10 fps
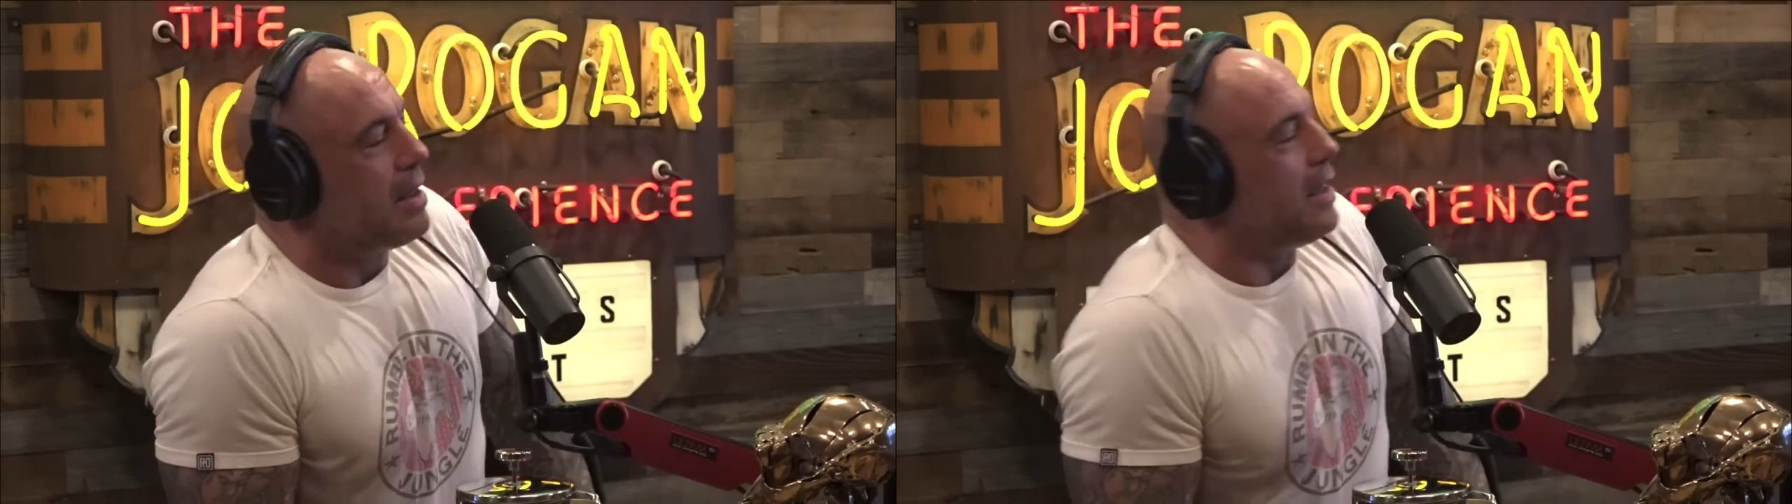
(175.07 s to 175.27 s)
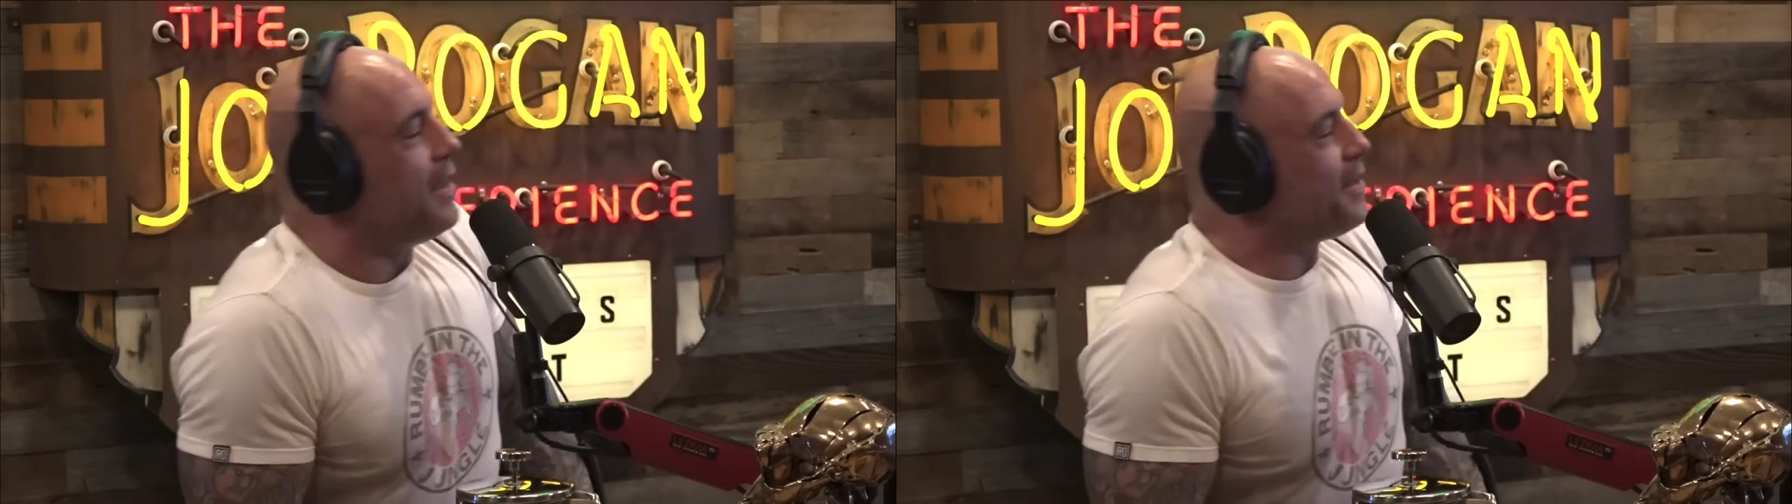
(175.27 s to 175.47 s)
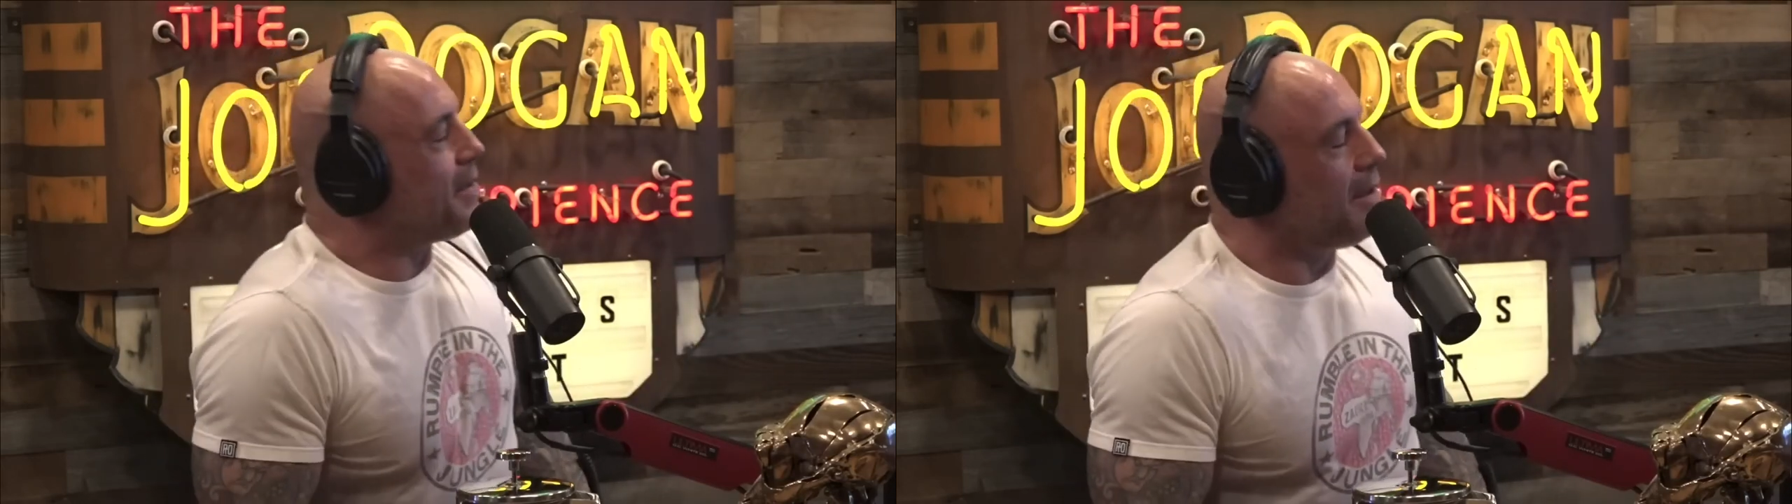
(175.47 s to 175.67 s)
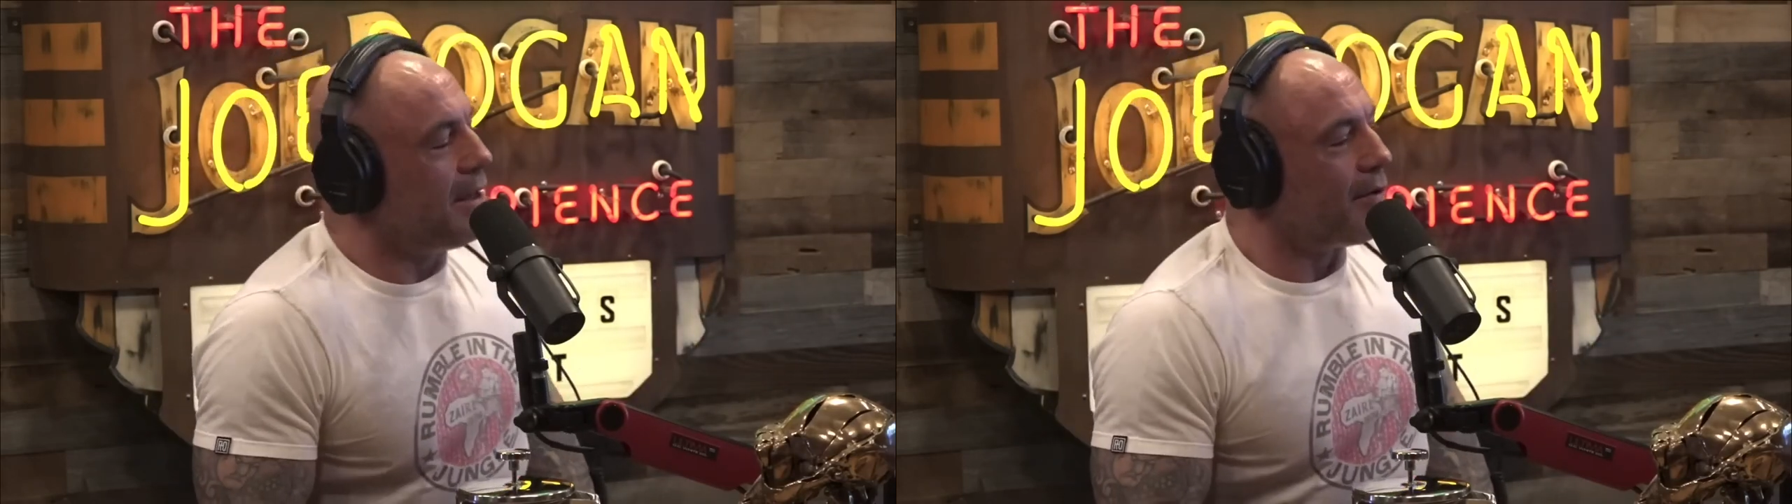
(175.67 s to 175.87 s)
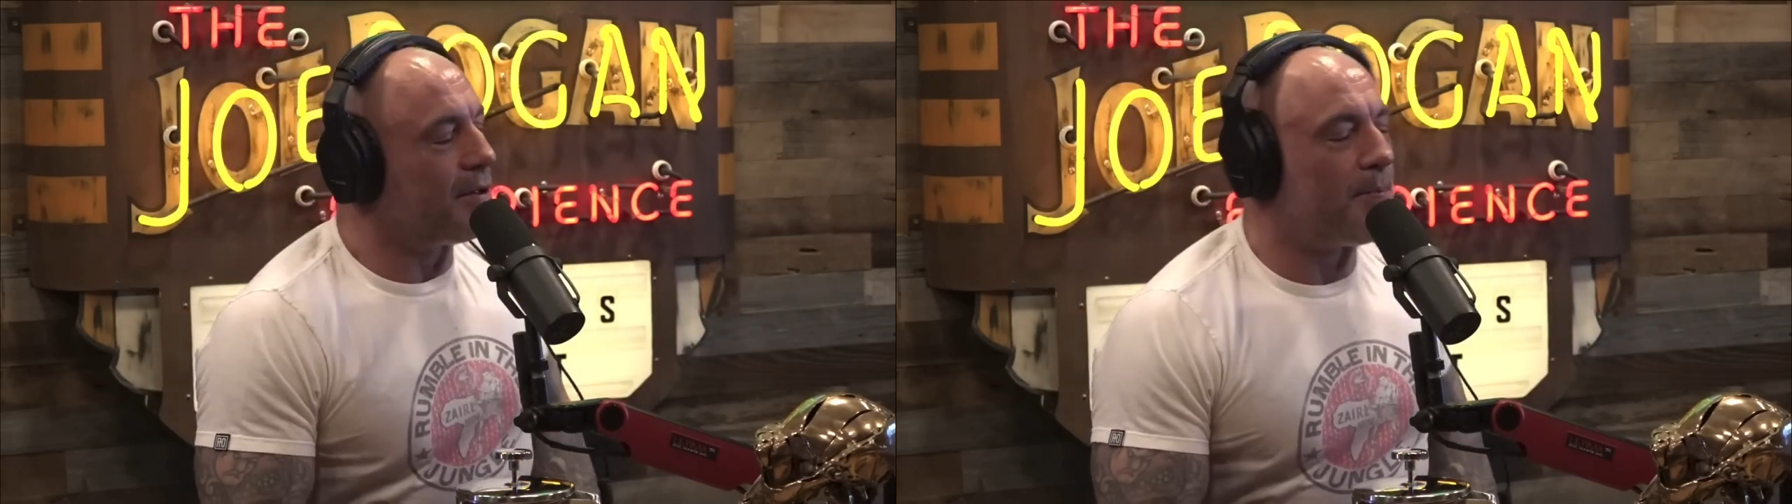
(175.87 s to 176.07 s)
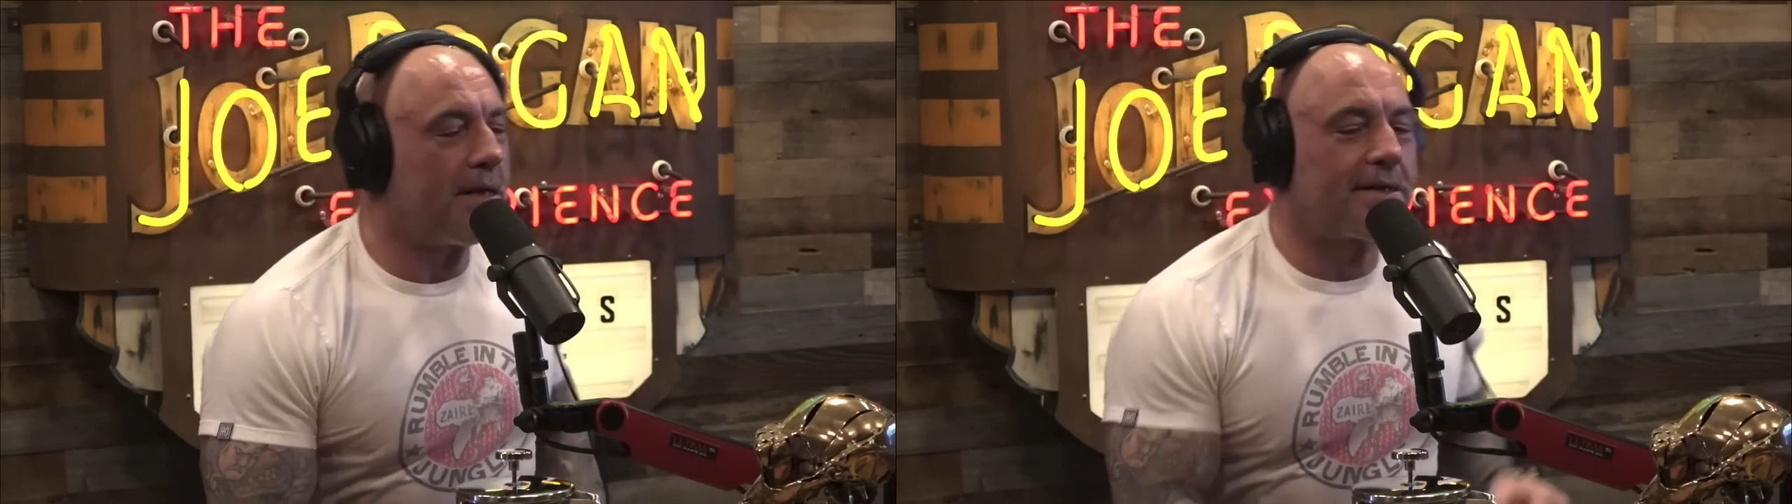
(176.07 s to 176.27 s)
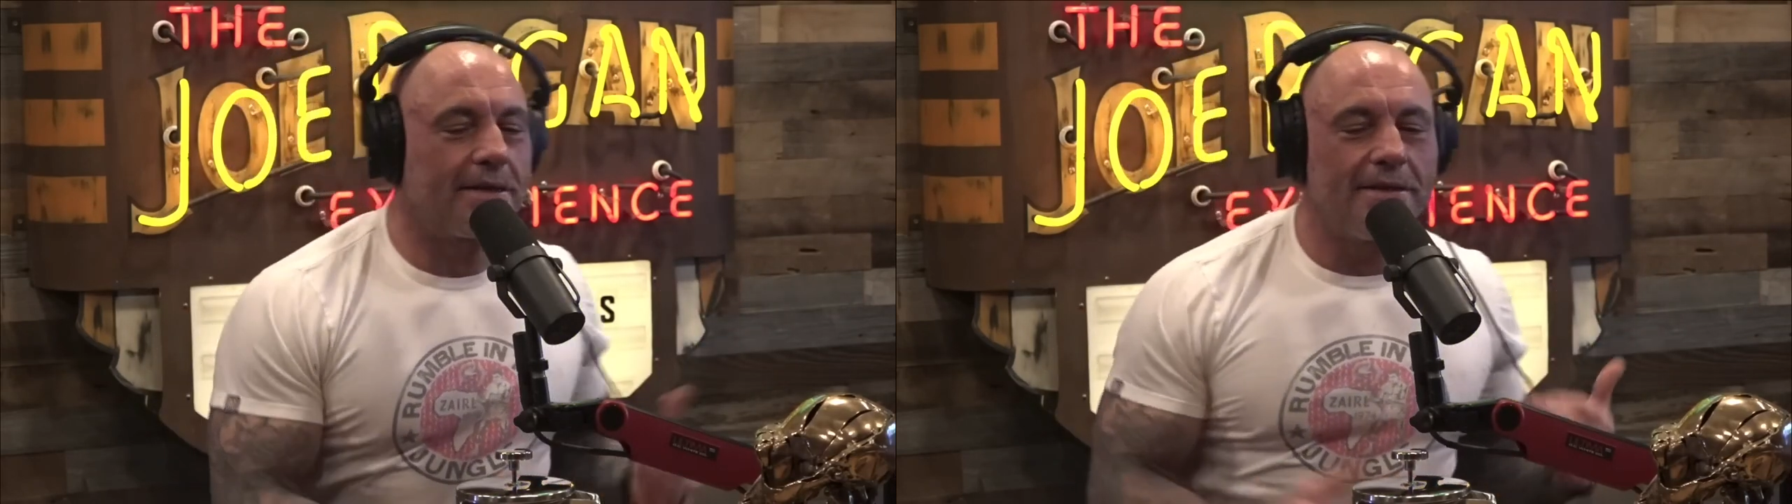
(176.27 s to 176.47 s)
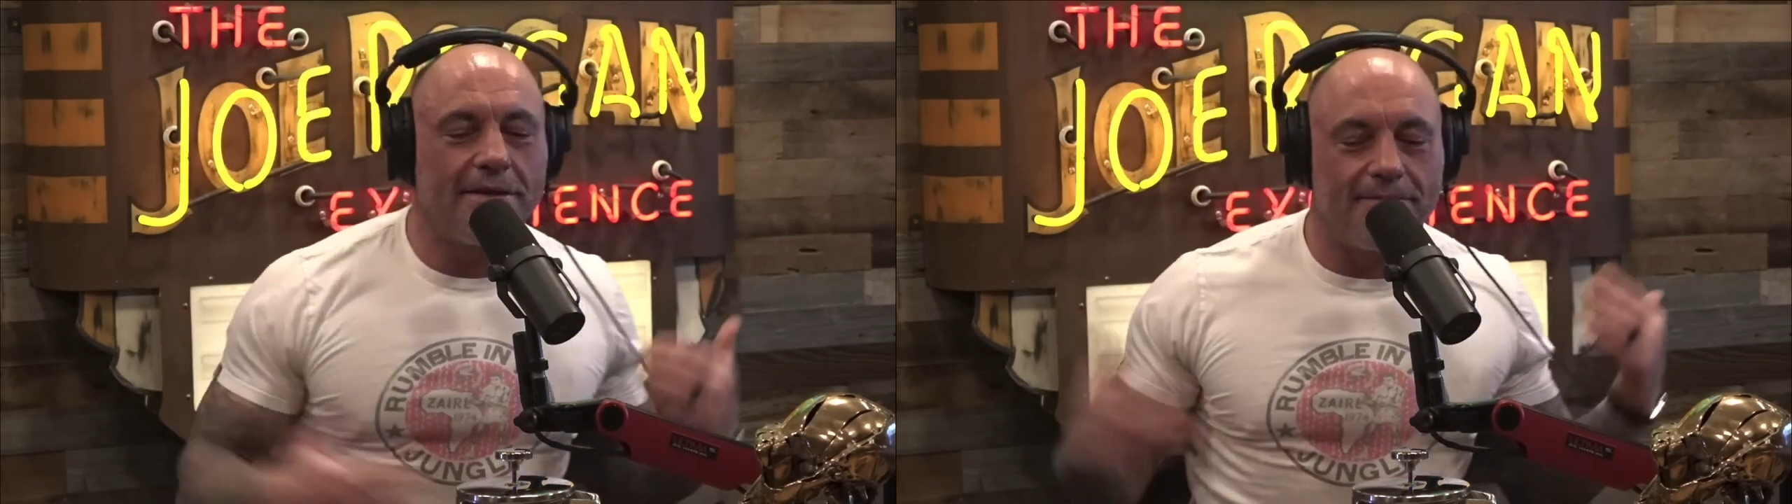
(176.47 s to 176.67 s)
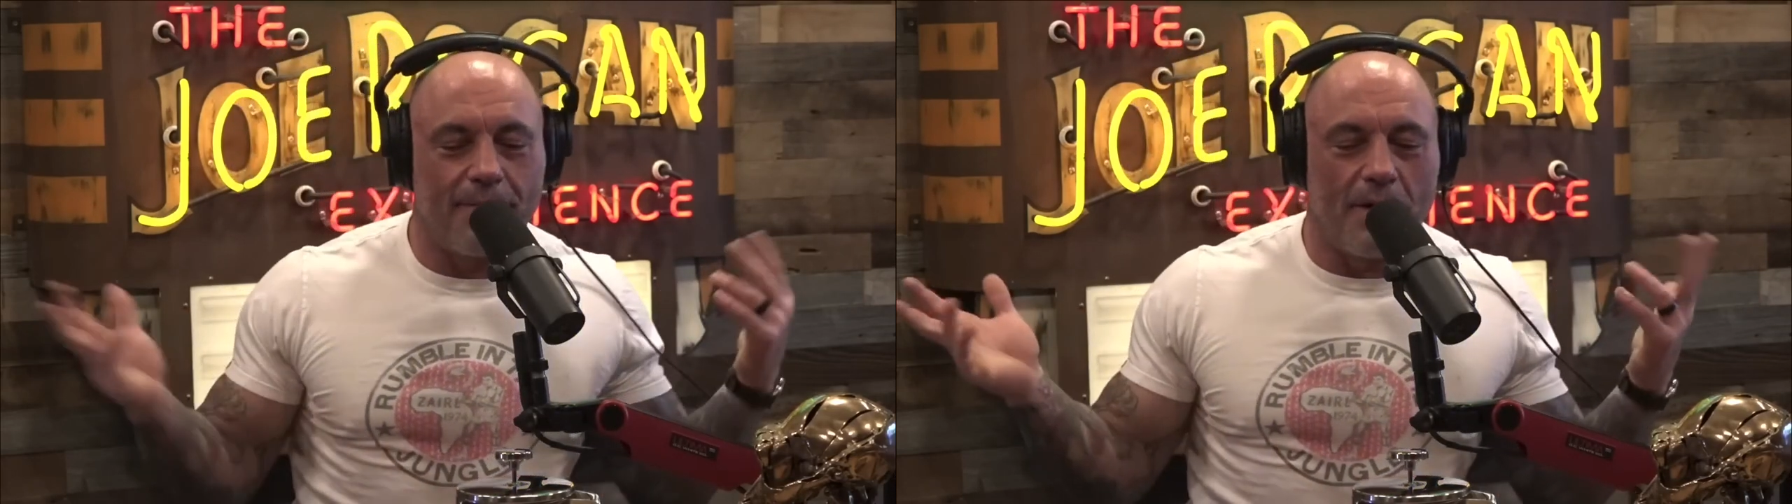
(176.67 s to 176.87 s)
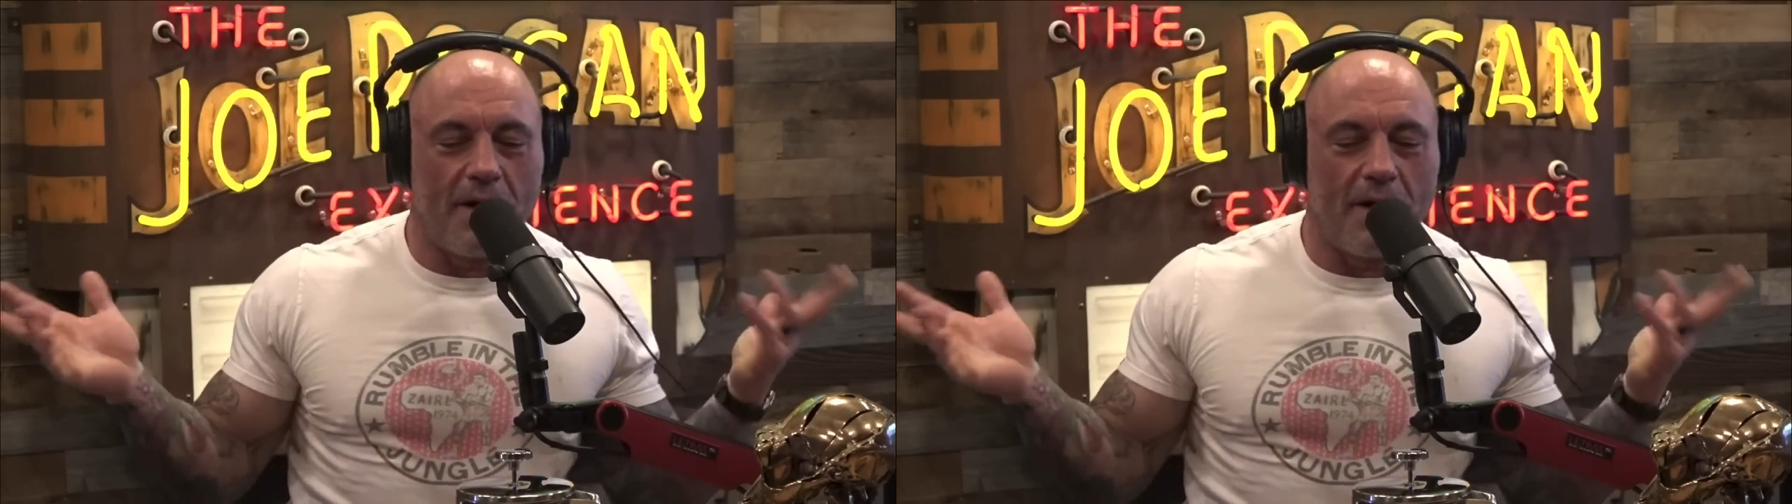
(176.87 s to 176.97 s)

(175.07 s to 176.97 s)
he's you know he's basically